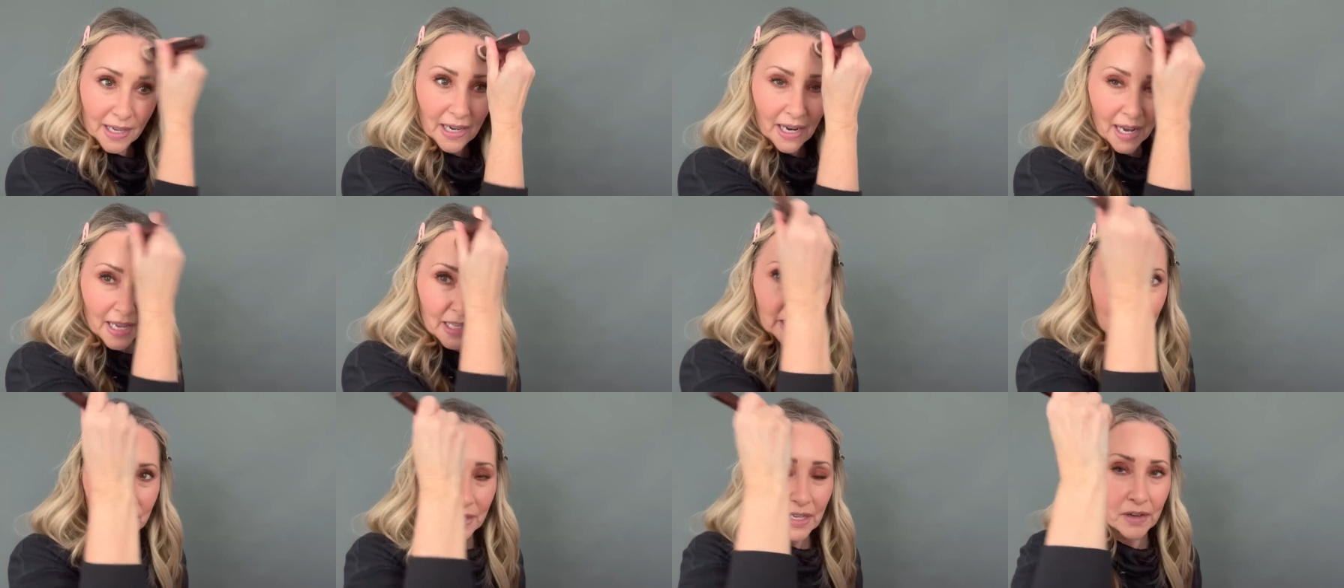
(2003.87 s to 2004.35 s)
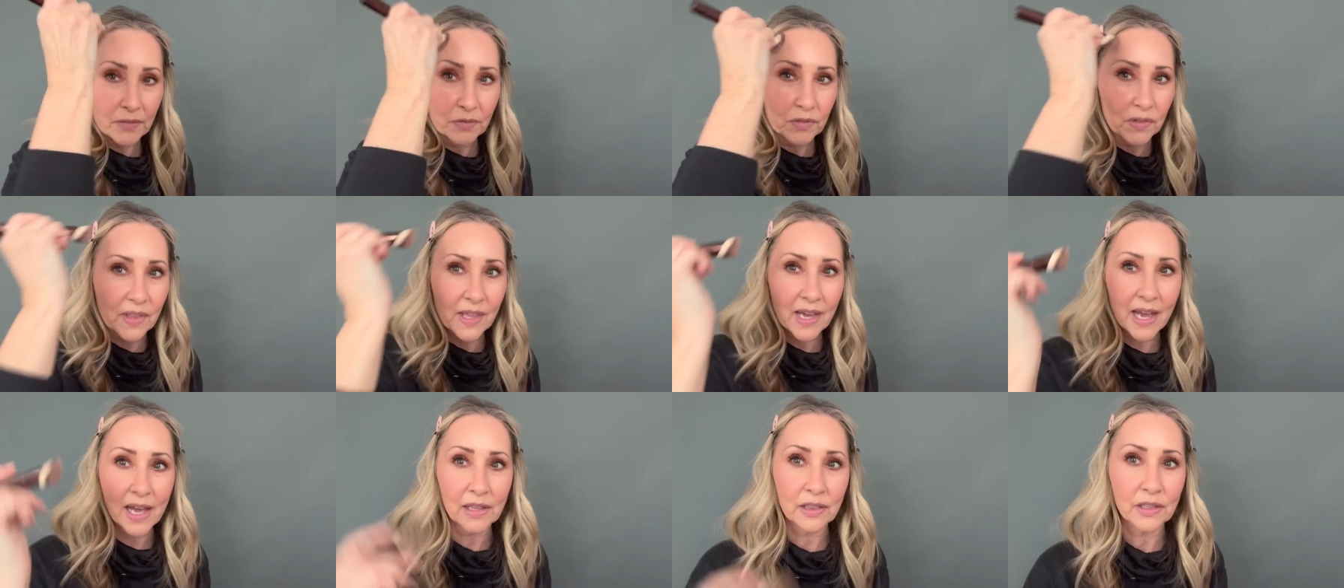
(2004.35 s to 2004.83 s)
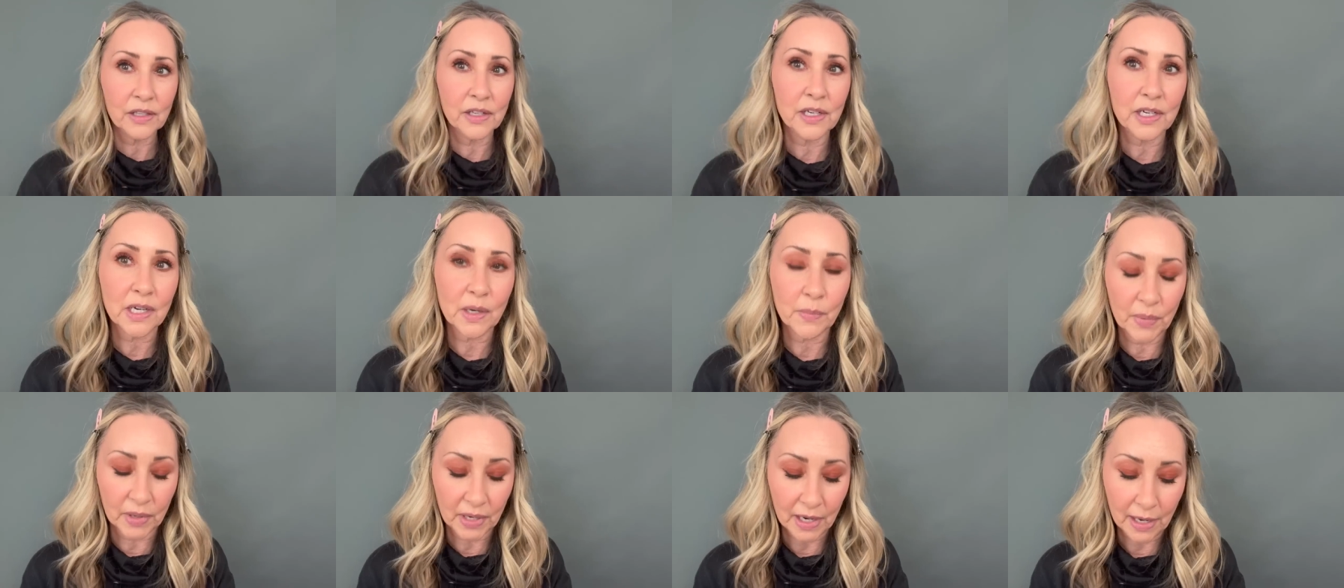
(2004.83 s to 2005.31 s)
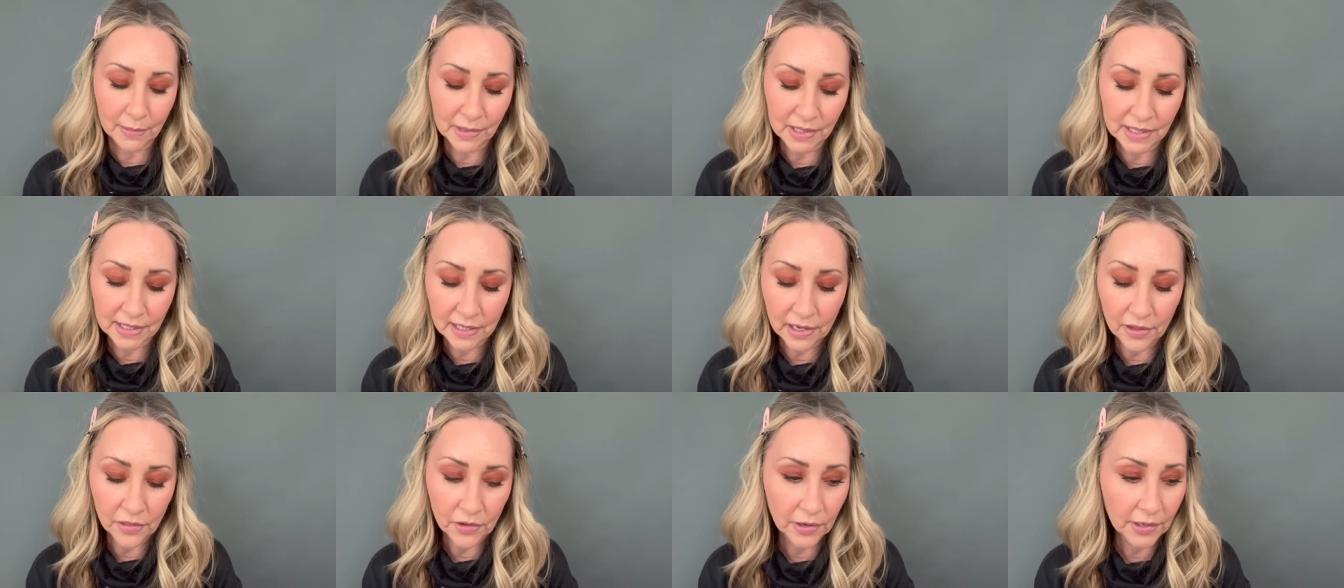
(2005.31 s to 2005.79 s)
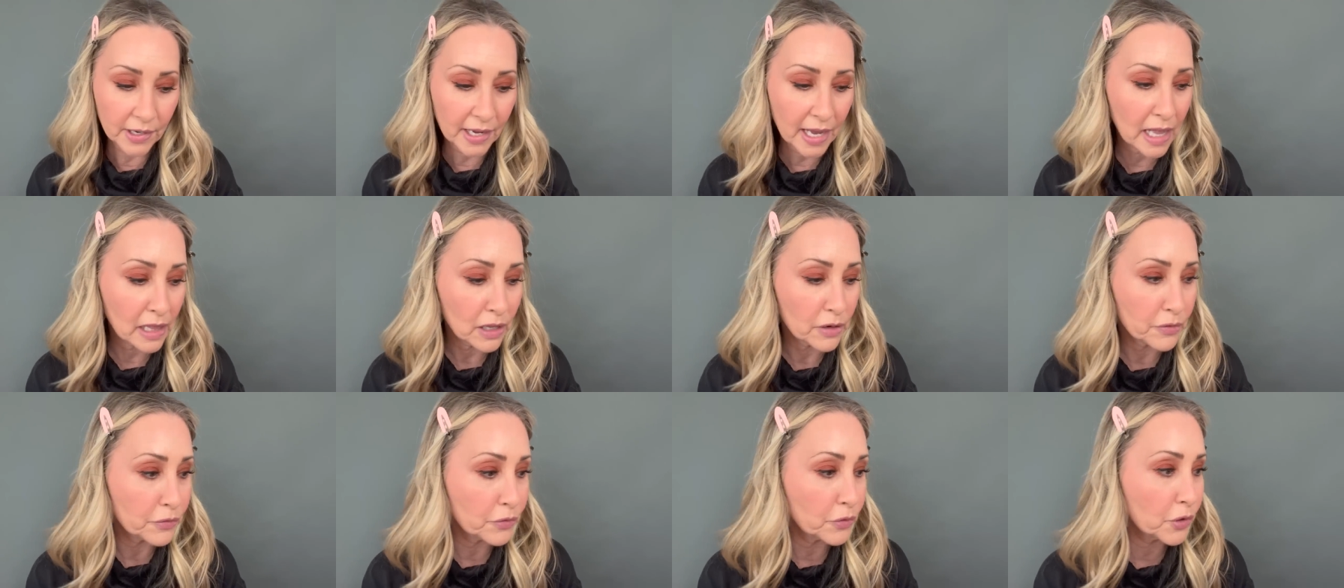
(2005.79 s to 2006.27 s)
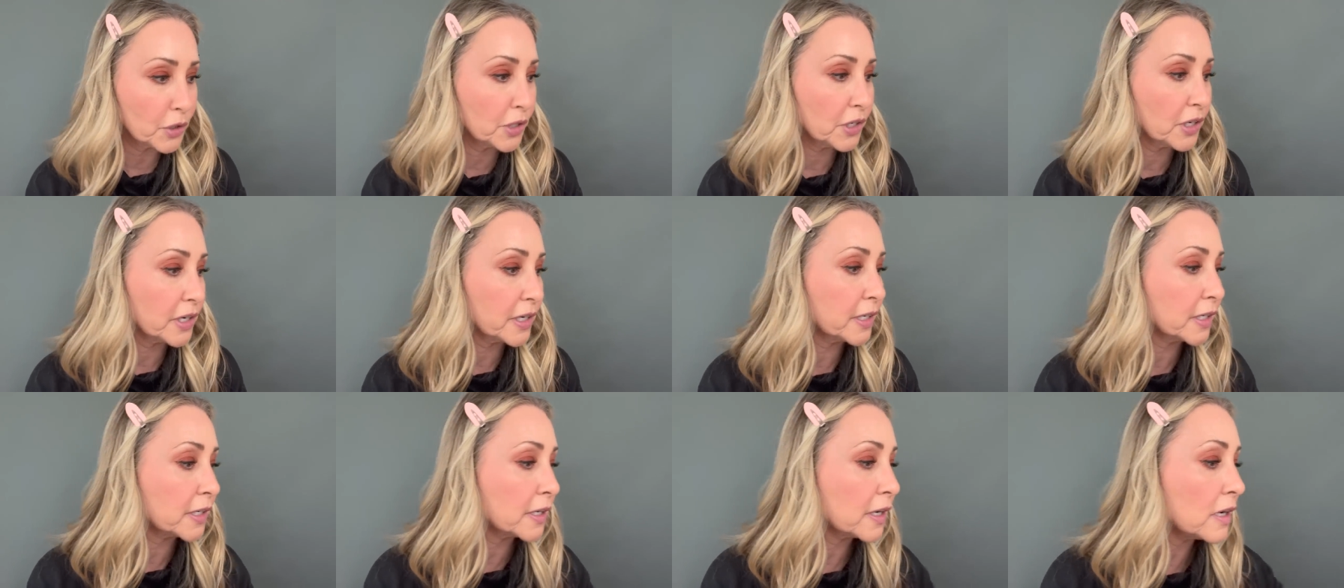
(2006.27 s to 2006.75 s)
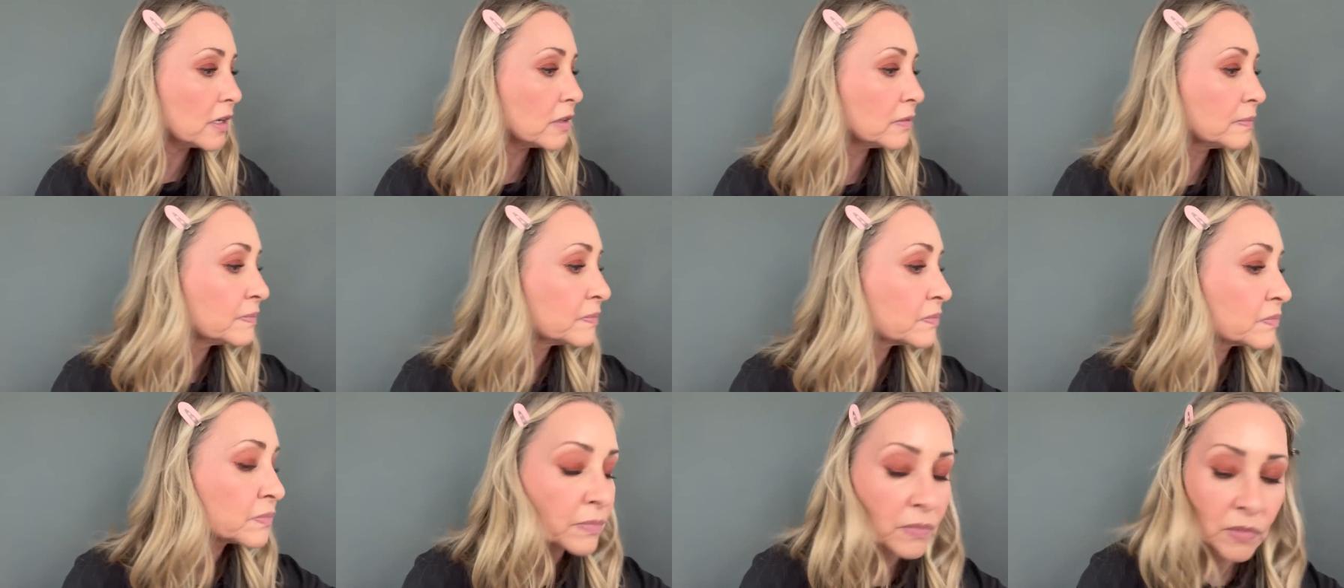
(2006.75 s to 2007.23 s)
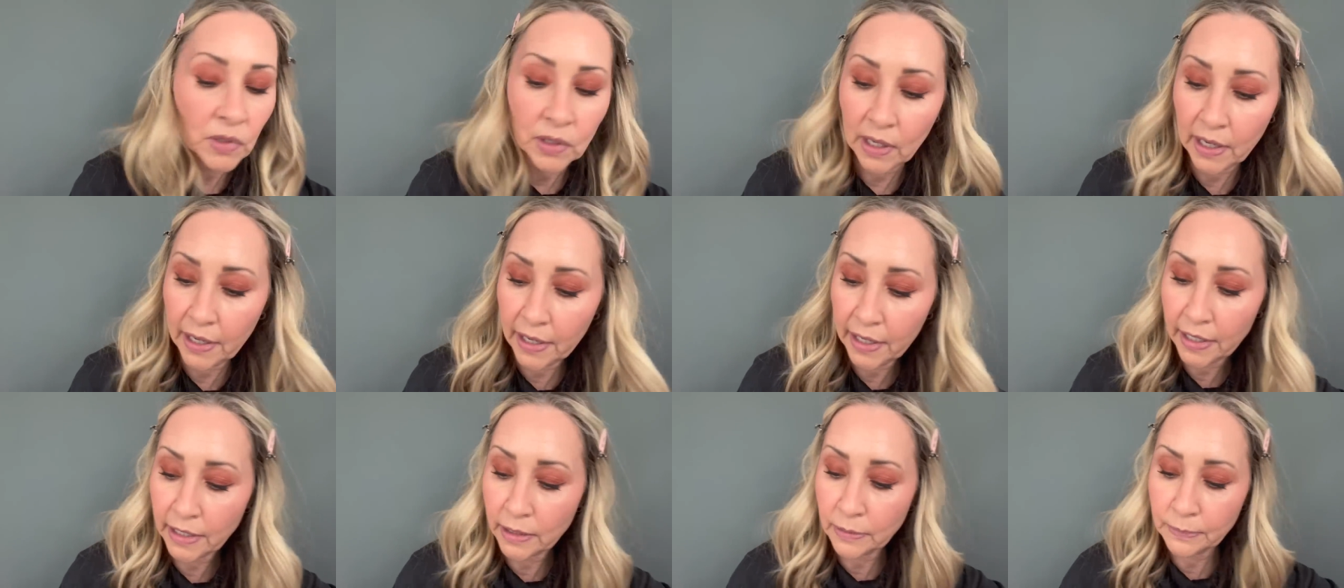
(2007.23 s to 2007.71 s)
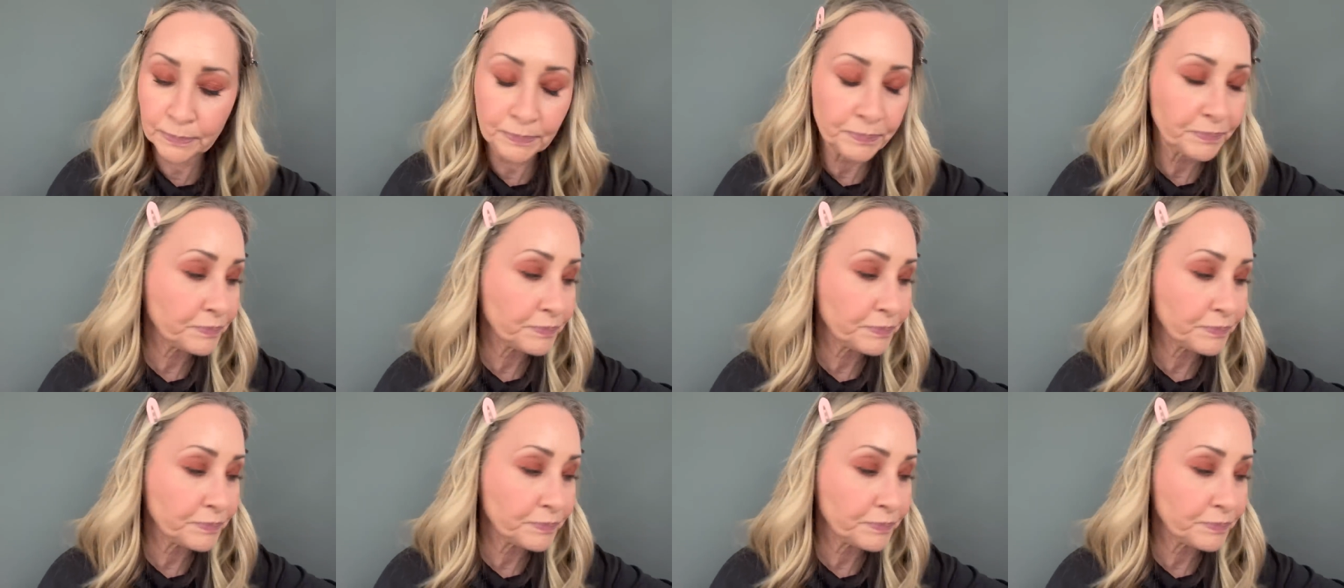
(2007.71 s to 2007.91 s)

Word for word: I loved that look. But I'm a Southern California girl, okay?